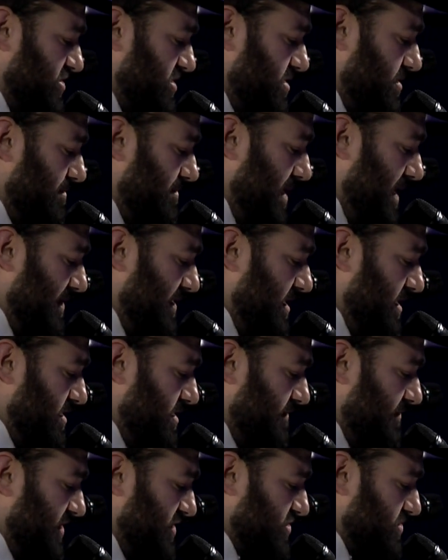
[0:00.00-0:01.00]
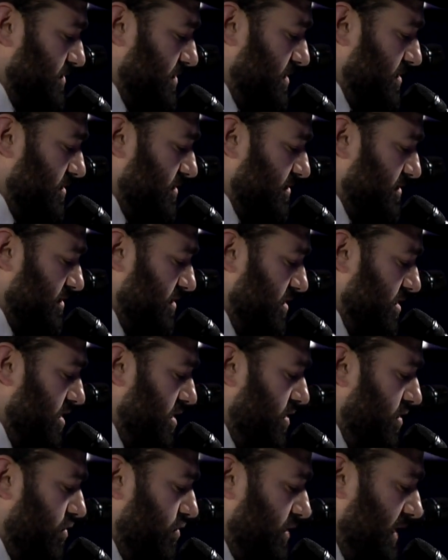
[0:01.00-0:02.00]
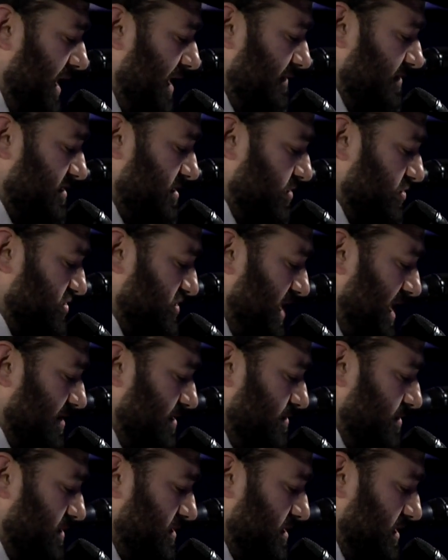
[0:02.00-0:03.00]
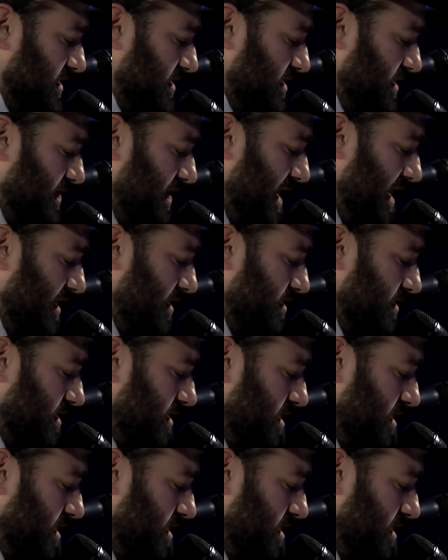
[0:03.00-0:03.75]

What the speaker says: the many individuals who gave so generously tonight